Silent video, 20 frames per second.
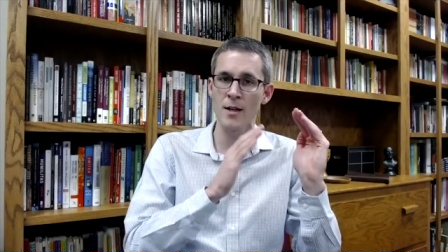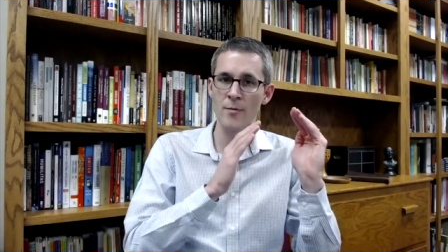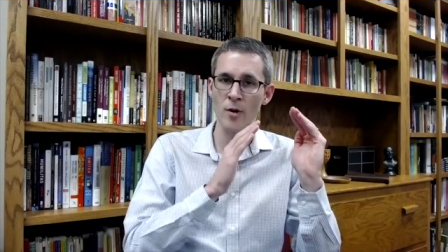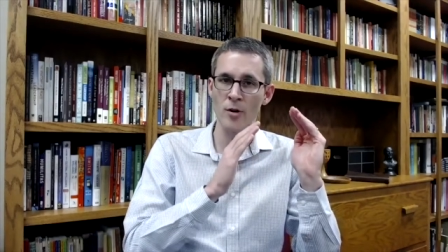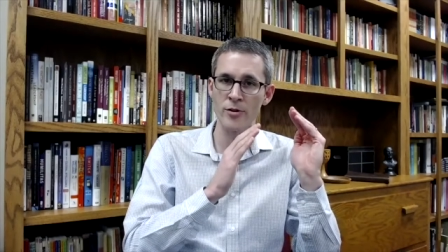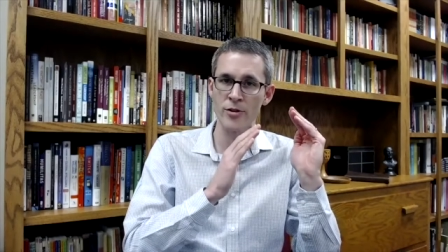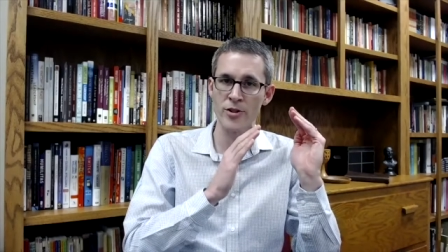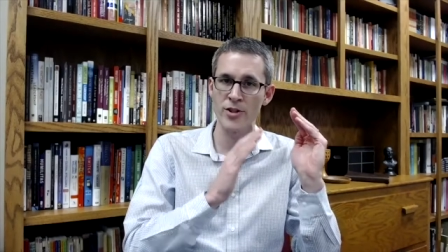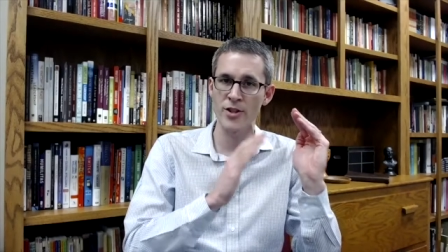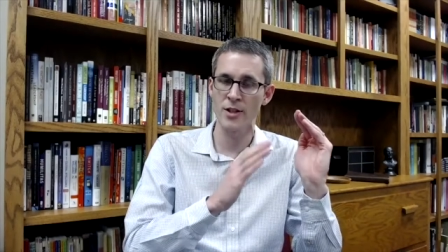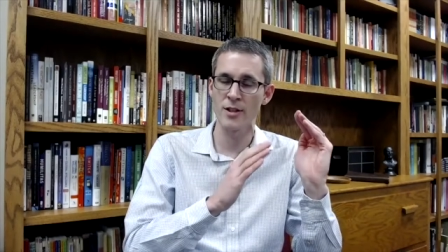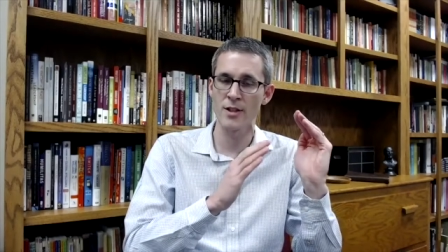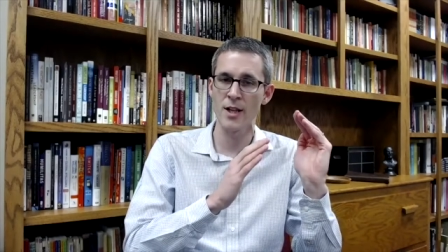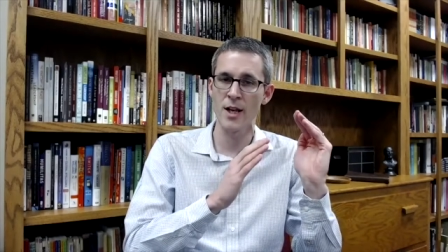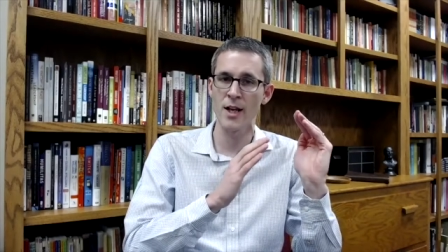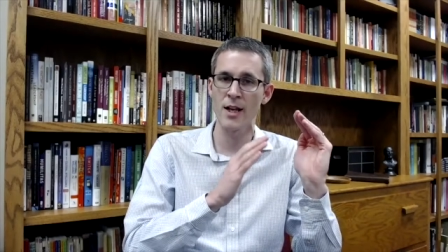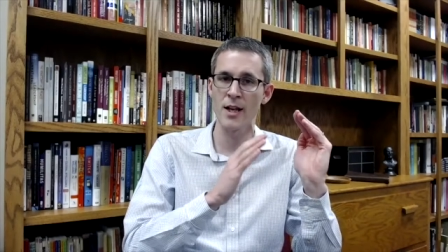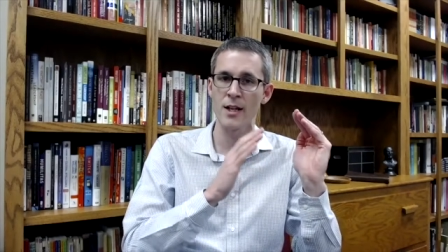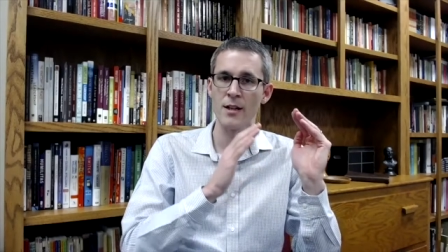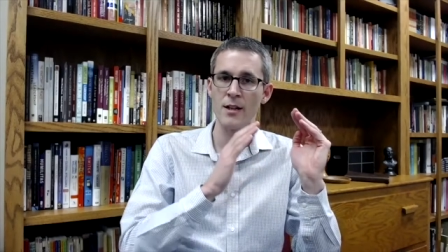on
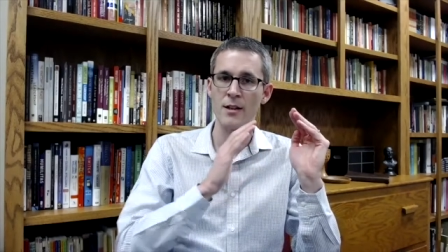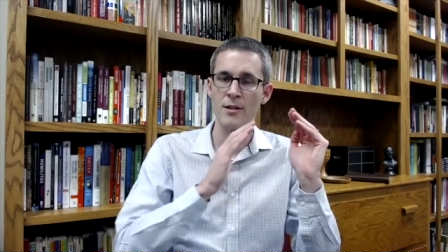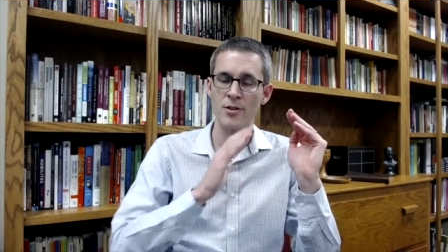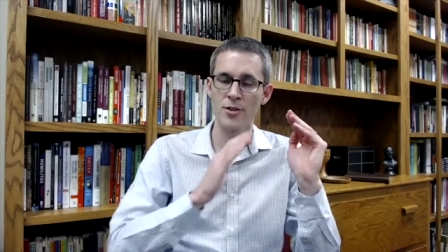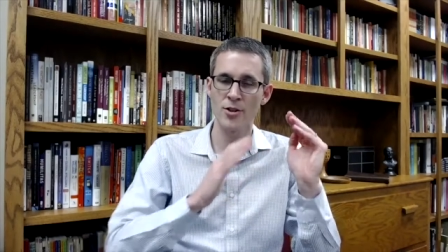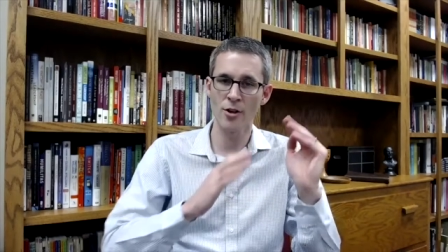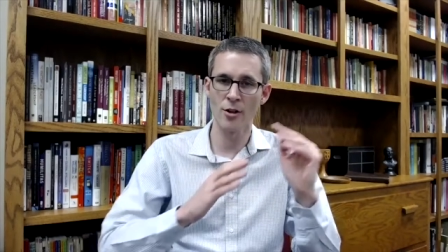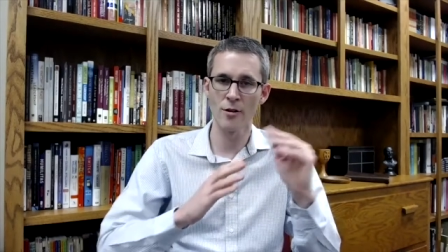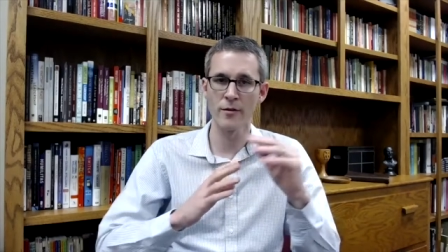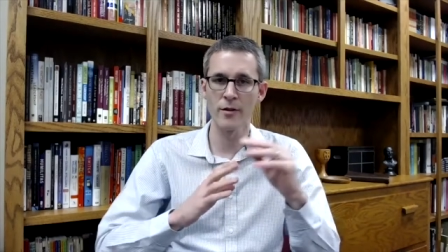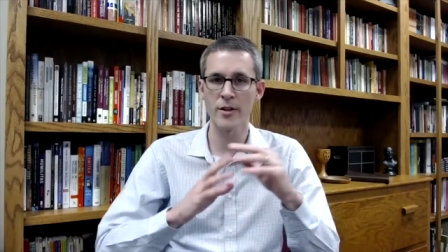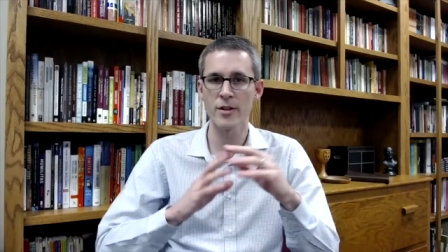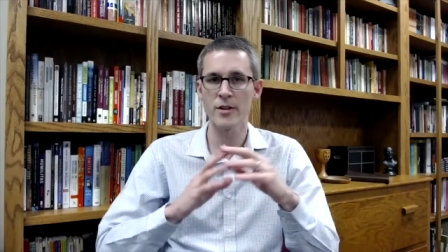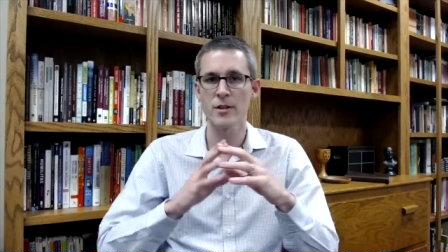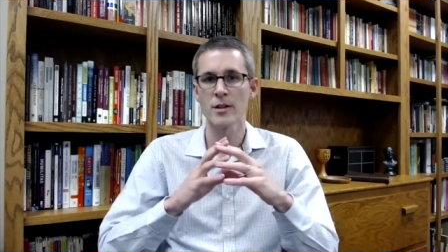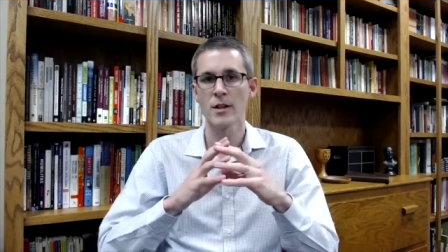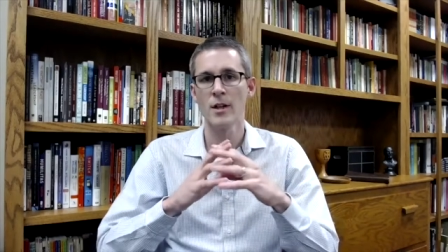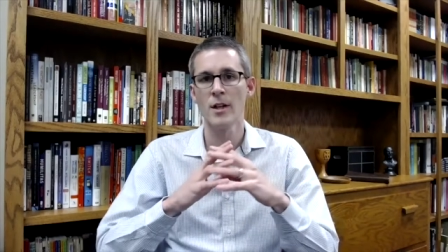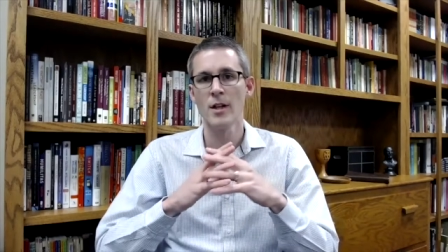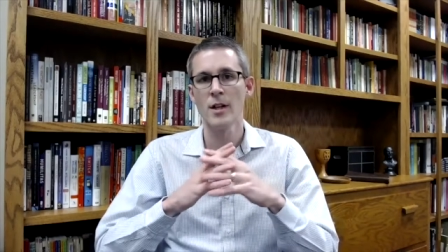Sunday service
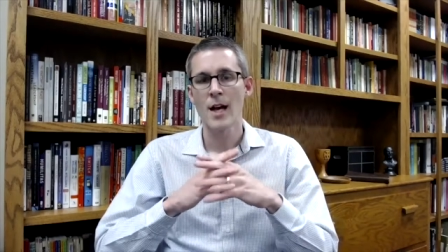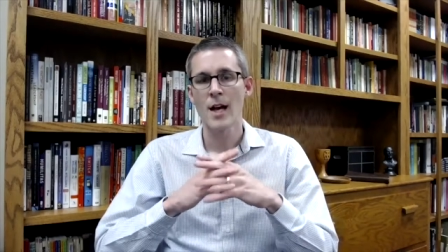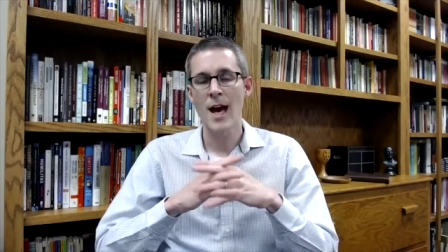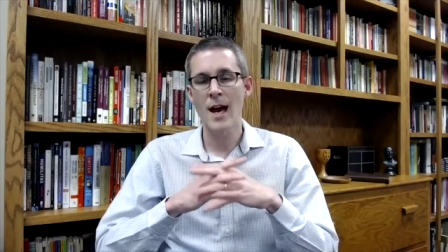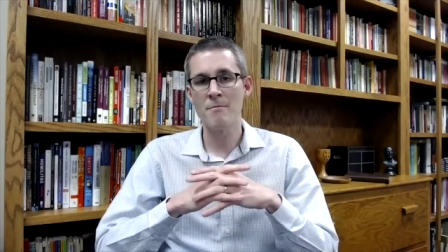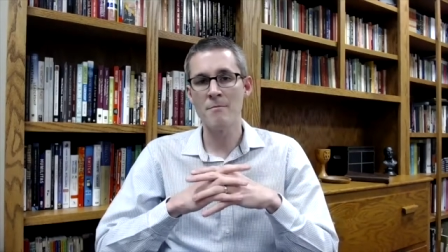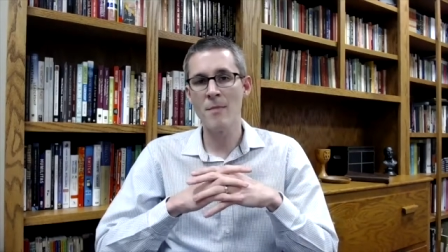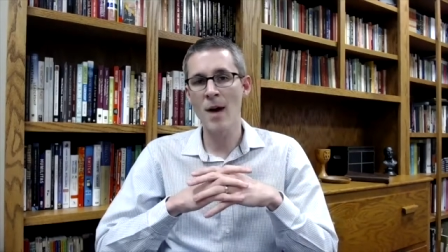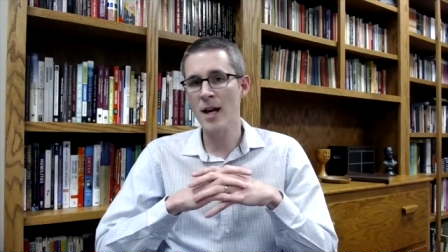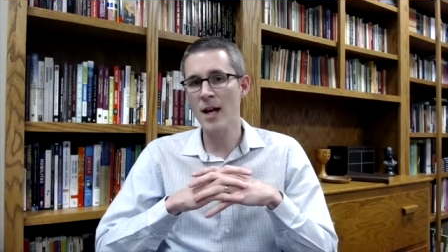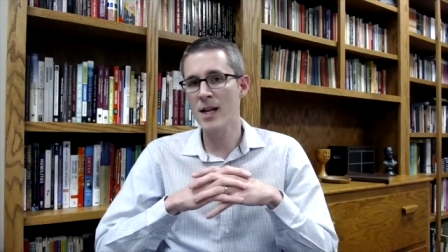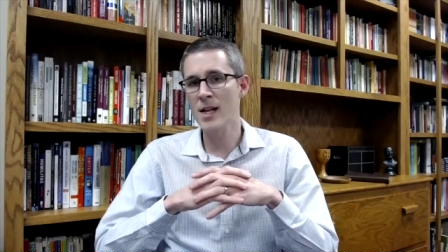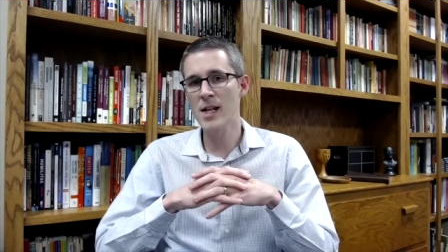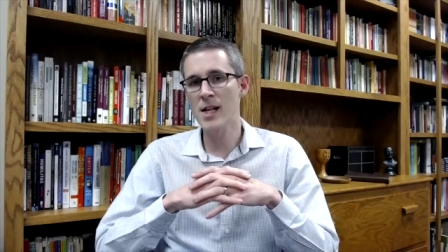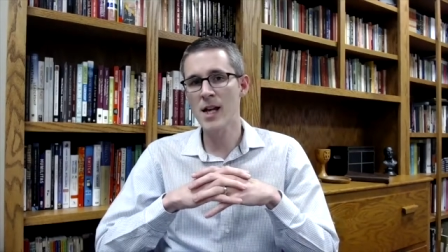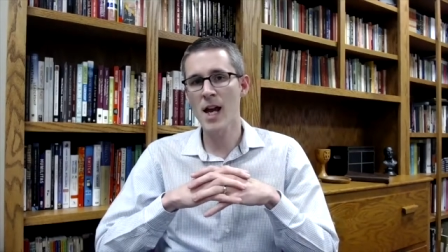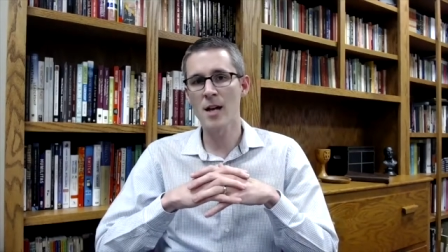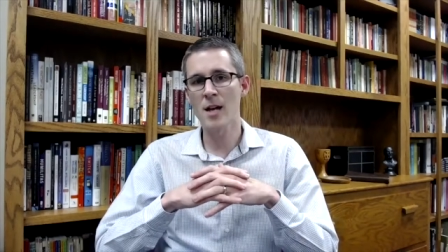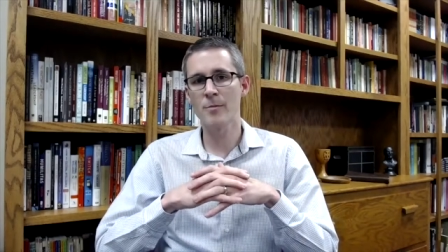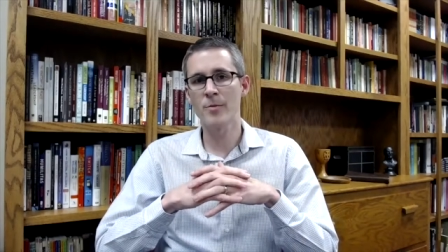at Mackey
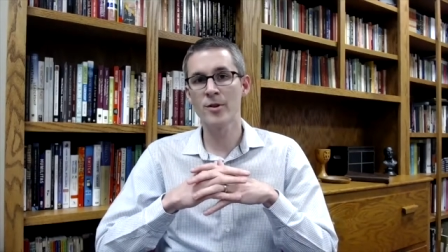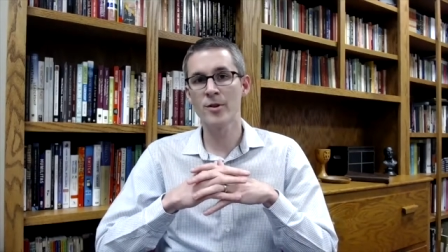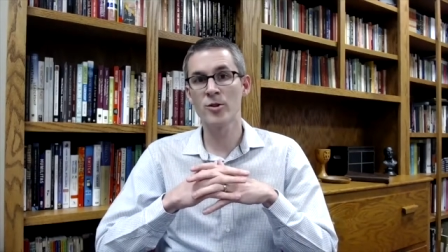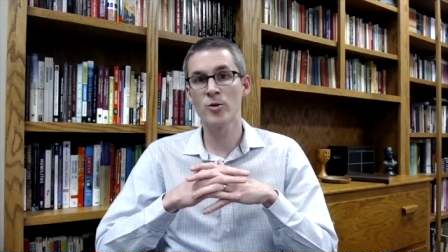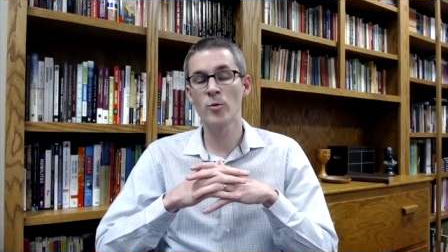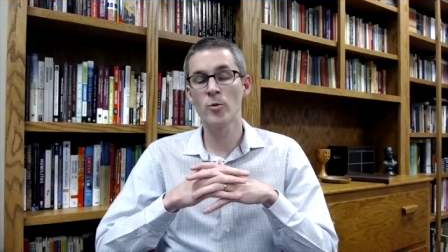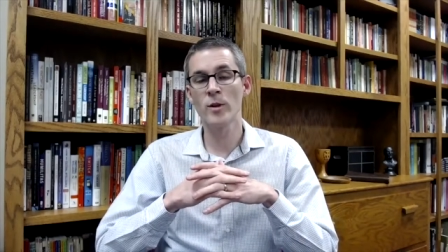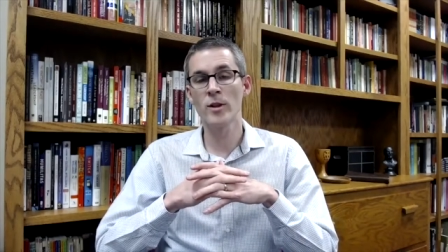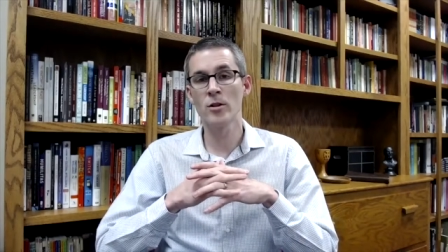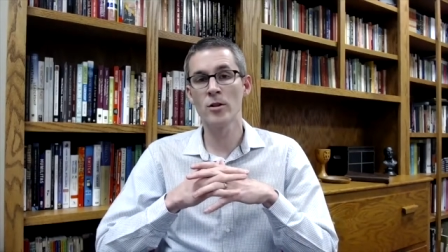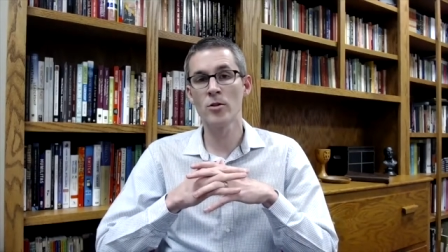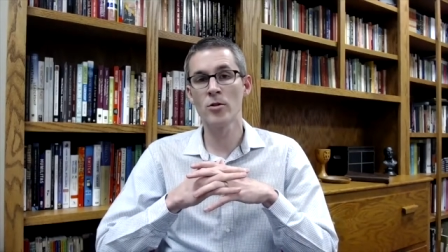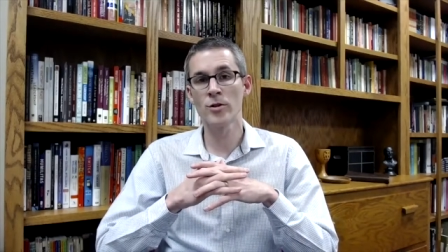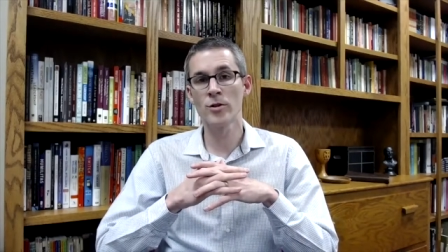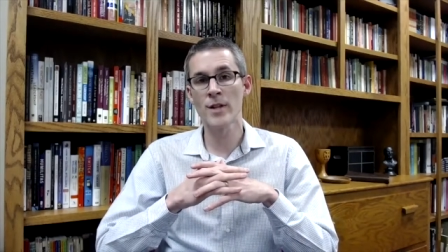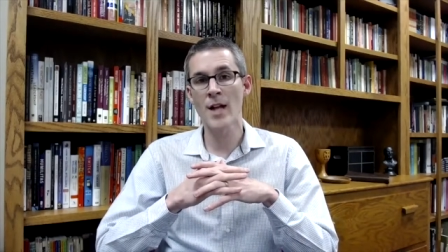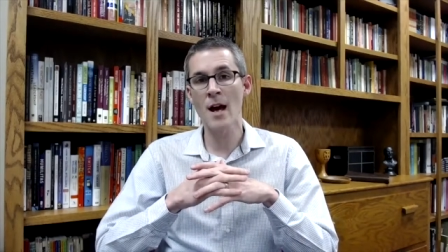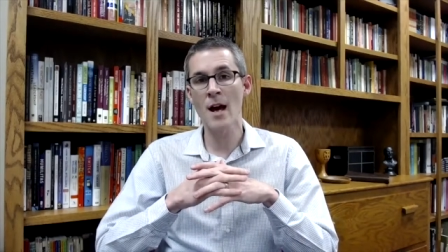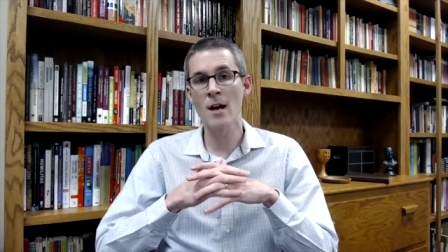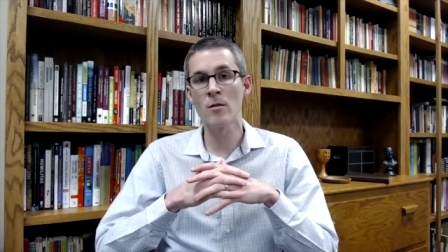campus will
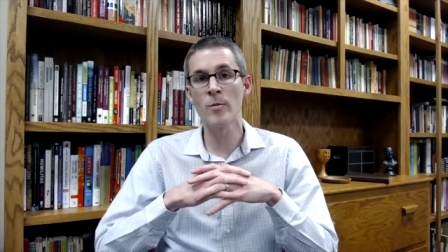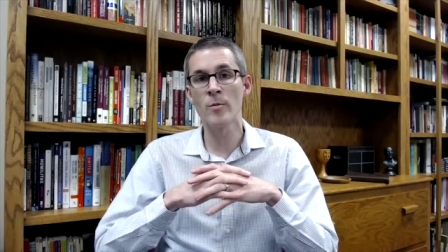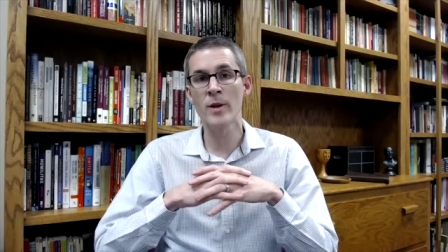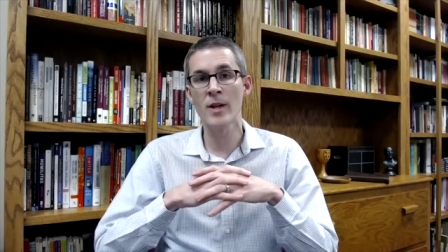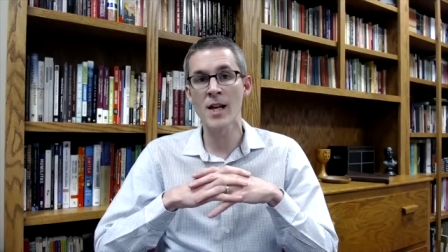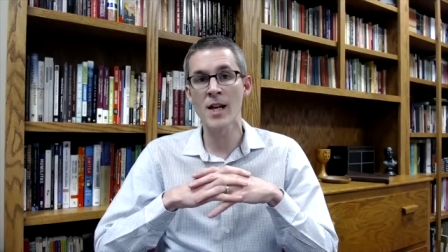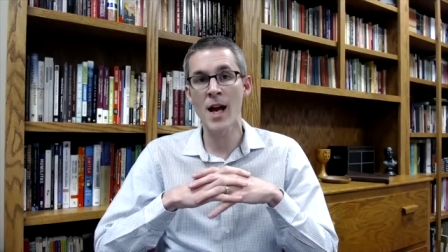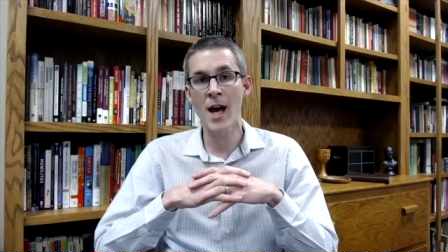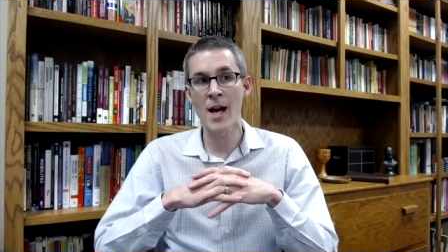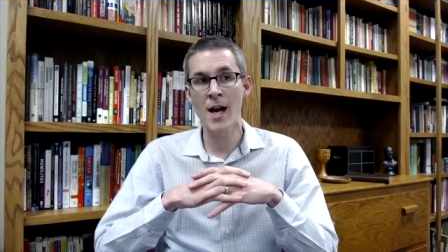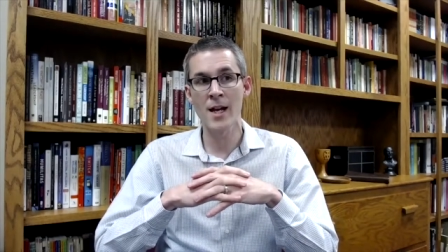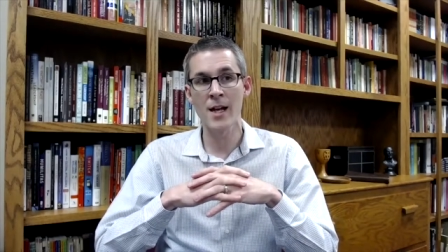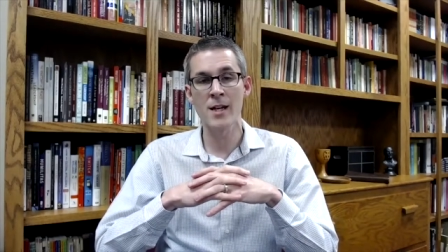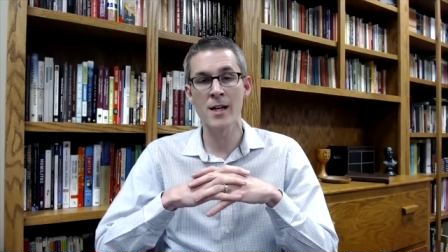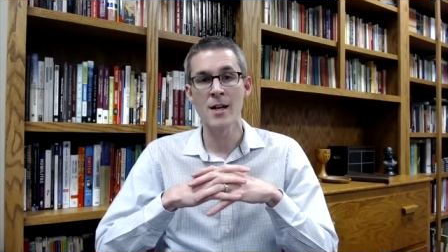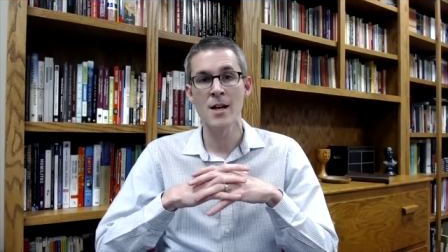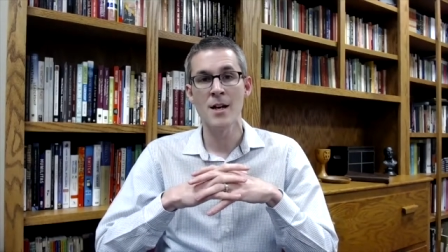now be a